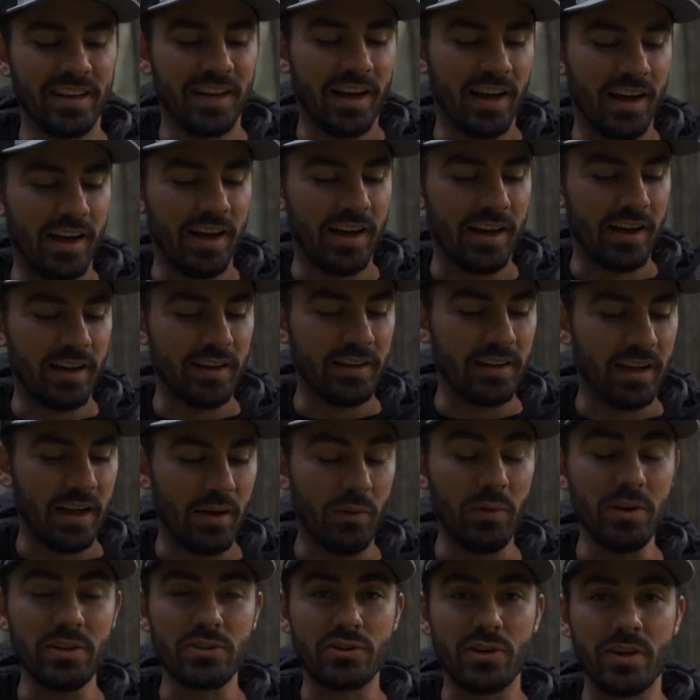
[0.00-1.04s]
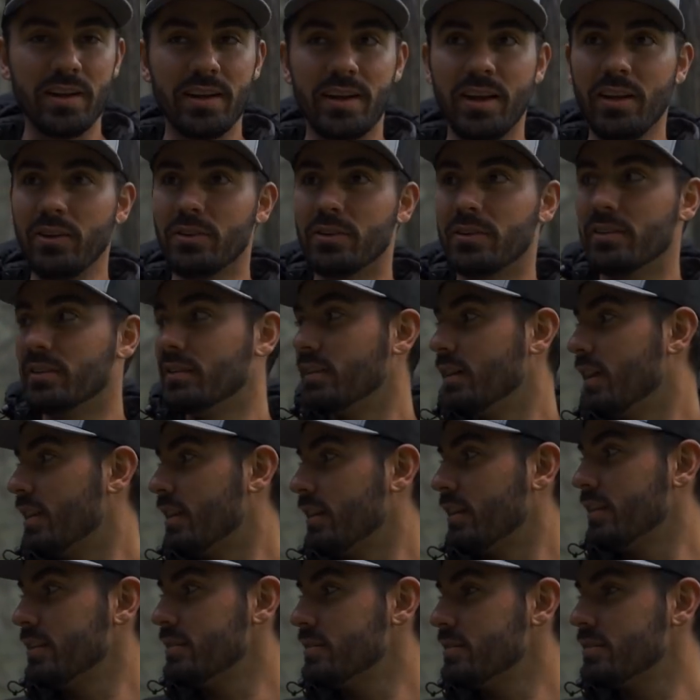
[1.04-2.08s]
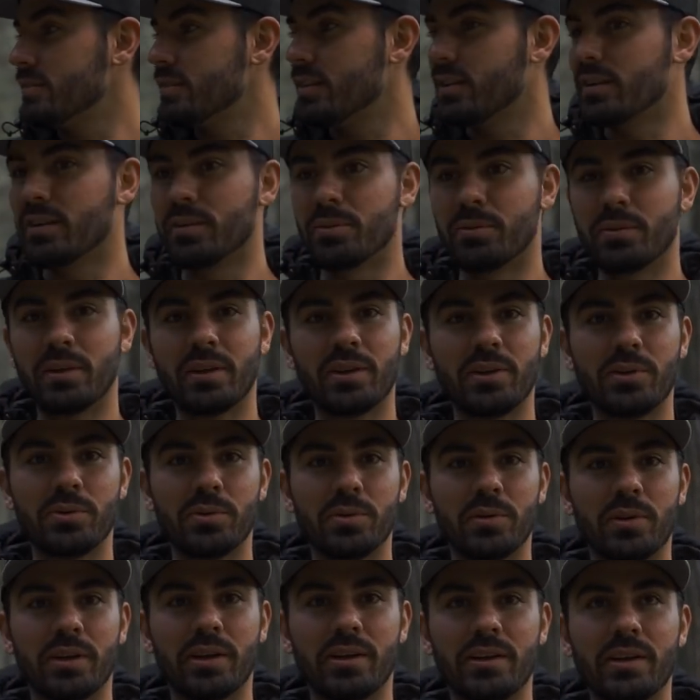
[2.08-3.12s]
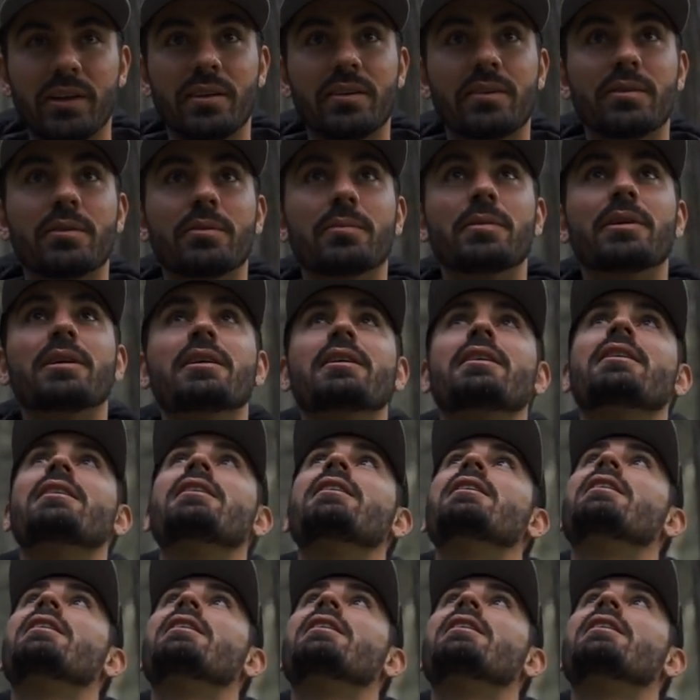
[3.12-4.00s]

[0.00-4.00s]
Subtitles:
I want to try it out. I think this is a really cool area to be